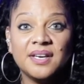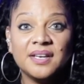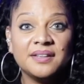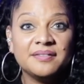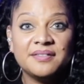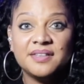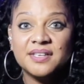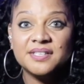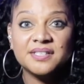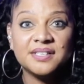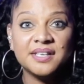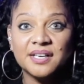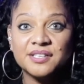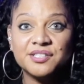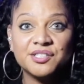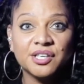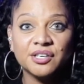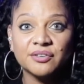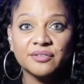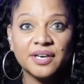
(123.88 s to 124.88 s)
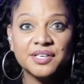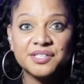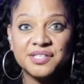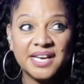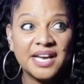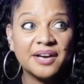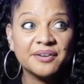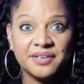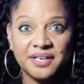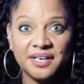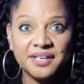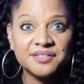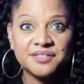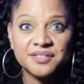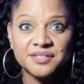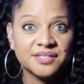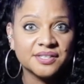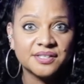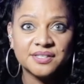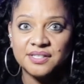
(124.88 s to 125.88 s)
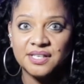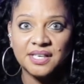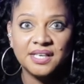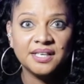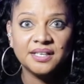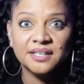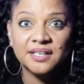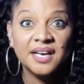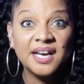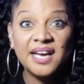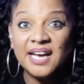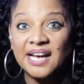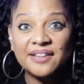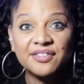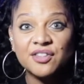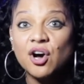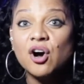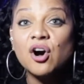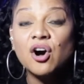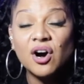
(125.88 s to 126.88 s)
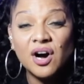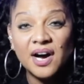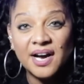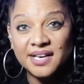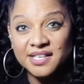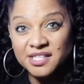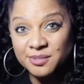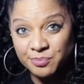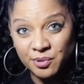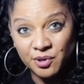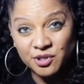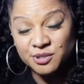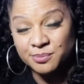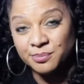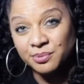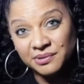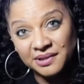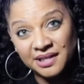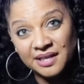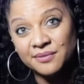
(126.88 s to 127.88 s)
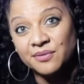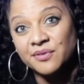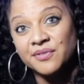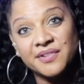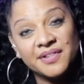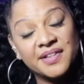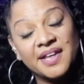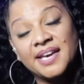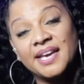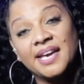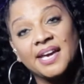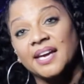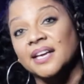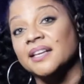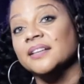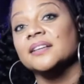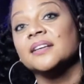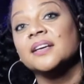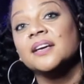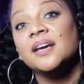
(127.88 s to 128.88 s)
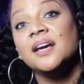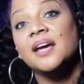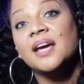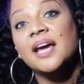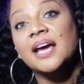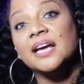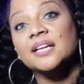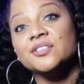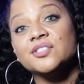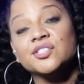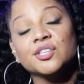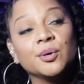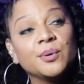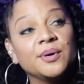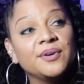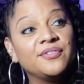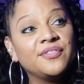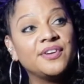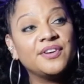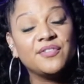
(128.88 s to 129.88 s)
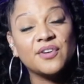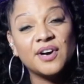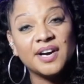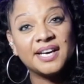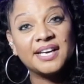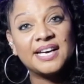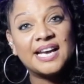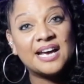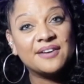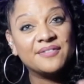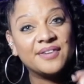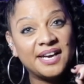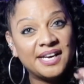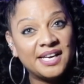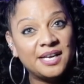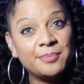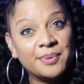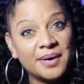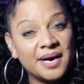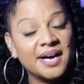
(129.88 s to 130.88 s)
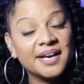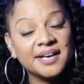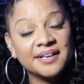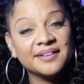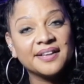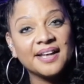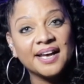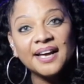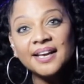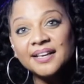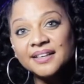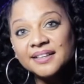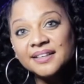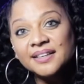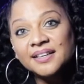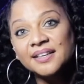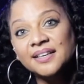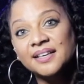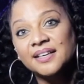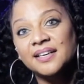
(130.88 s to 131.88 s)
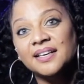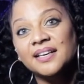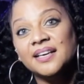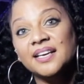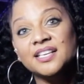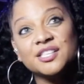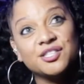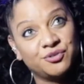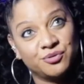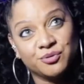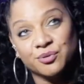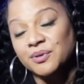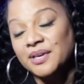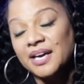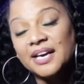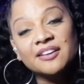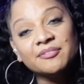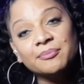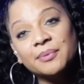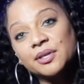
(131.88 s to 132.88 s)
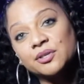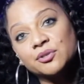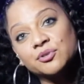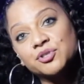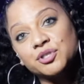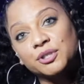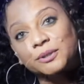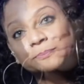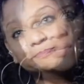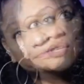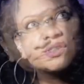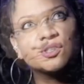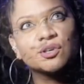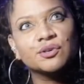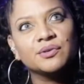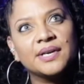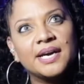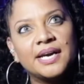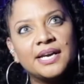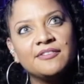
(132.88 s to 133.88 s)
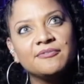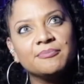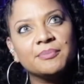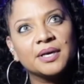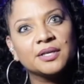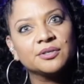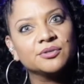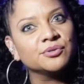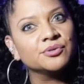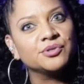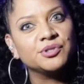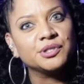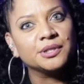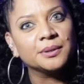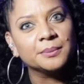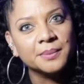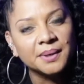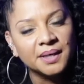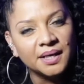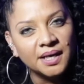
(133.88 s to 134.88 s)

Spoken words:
this next generation, our kids, to succeed at the highest possible level that they can. And so if I can have any part in that, it's through Naytive Mentorship. And so Naytive Mentorship